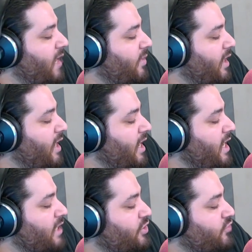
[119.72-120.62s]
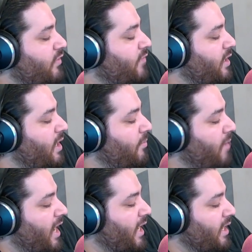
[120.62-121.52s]
gaming is driven
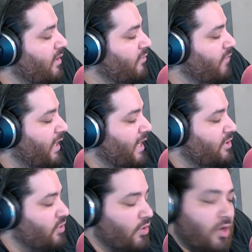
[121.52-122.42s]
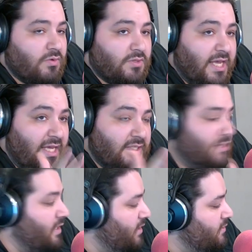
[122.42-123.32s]
by financial goals. He
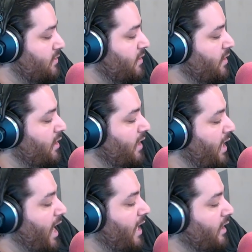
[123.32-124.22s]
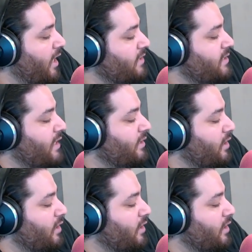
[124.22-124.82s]
highlights that